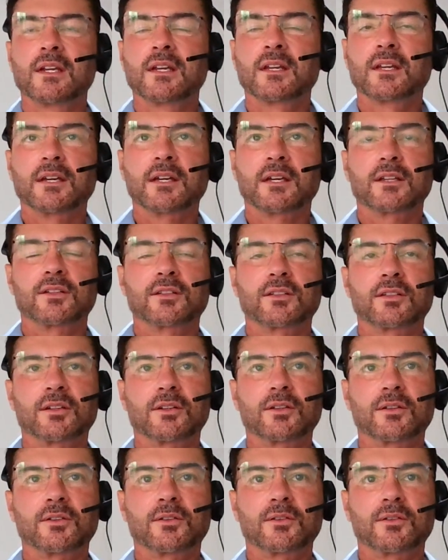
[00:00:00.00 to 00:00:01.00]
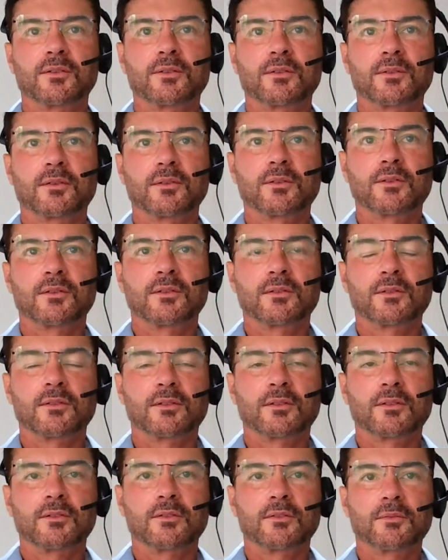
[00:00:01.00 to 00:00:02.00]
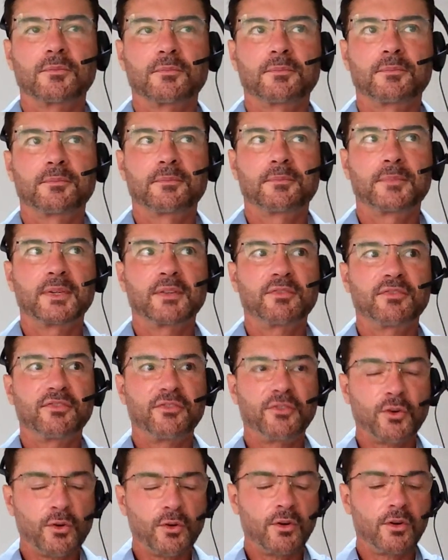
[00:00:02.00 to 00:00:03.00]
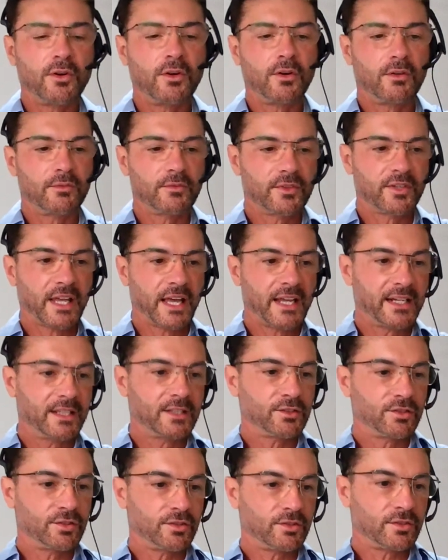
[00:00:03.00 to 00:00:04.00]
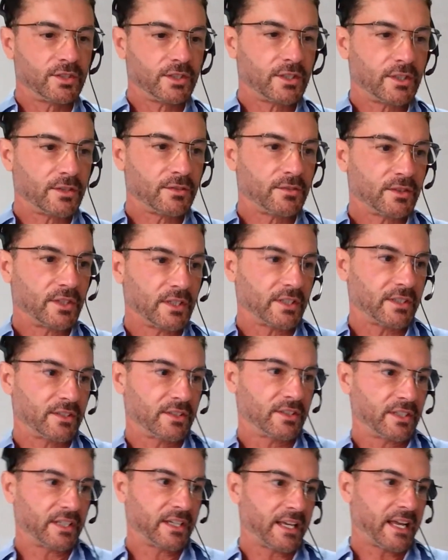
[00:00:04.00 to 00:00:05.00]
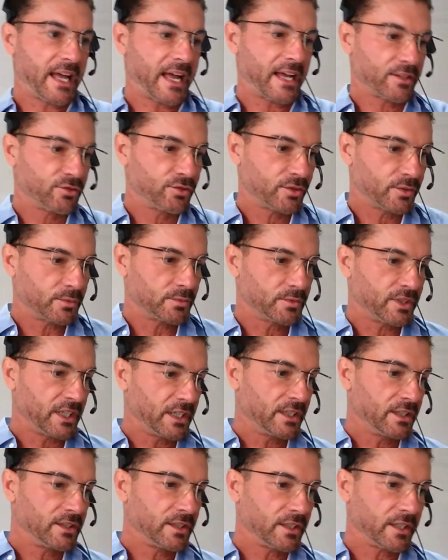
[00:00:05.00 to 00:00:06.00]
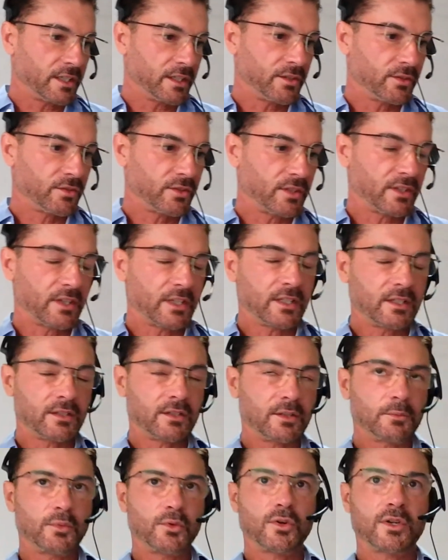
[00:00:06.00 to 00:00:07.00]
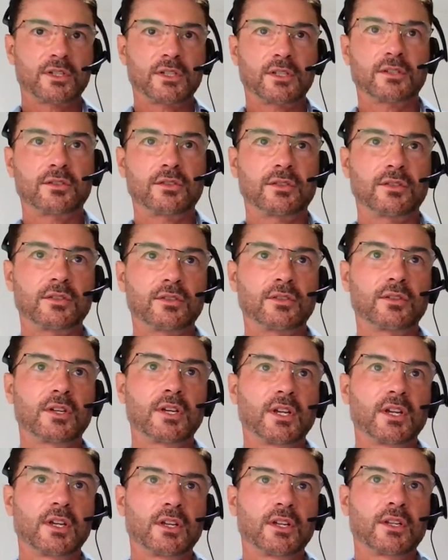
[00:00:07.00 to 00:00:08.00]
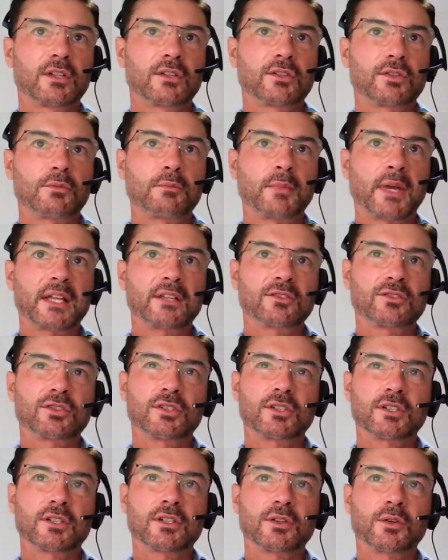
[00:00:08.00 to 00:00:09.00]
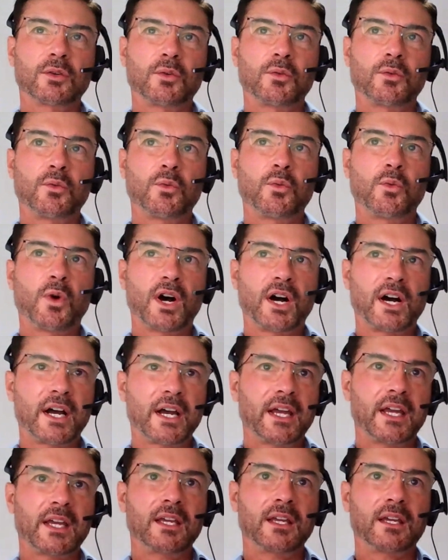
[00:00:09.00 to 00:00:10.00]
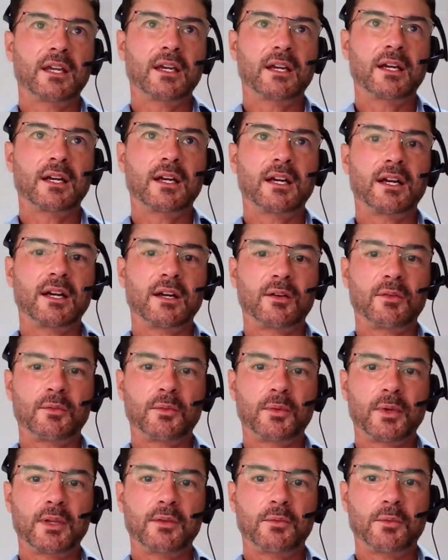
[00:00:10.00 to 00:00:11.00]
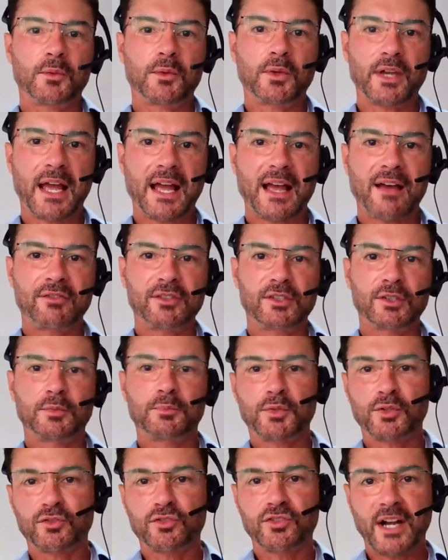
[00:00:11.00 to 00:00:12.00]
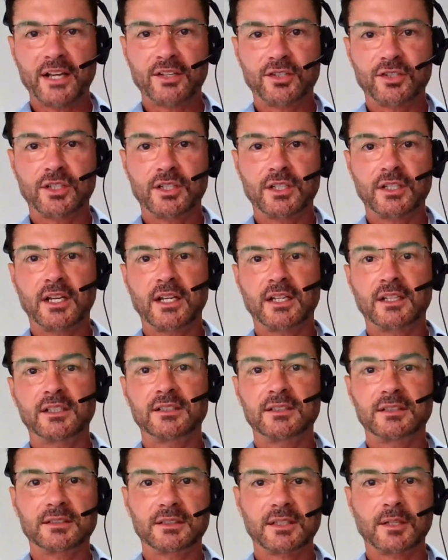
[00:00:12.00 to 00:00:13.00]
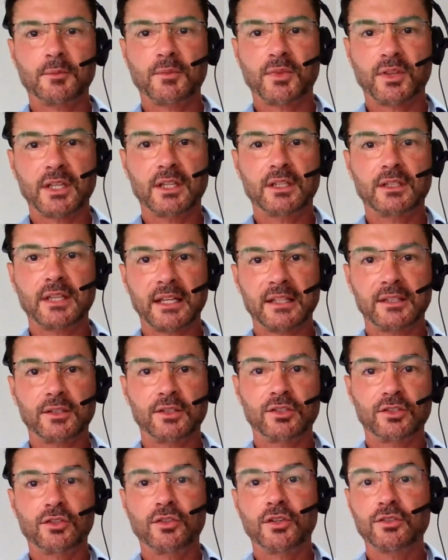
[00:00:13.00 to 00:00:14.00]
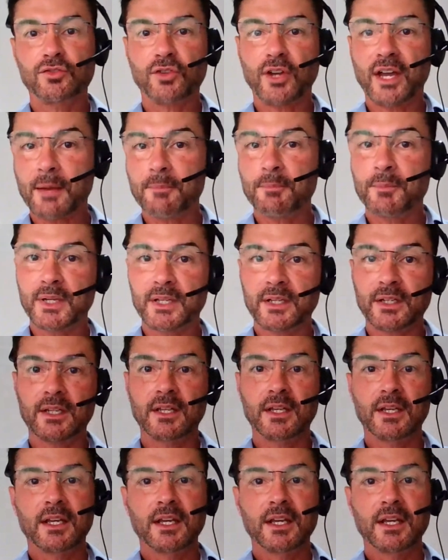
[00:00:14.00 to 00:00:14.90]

Yeah, so before getting into the actual details, I think it's important to mention why we have this progression, and it's something that is going to happen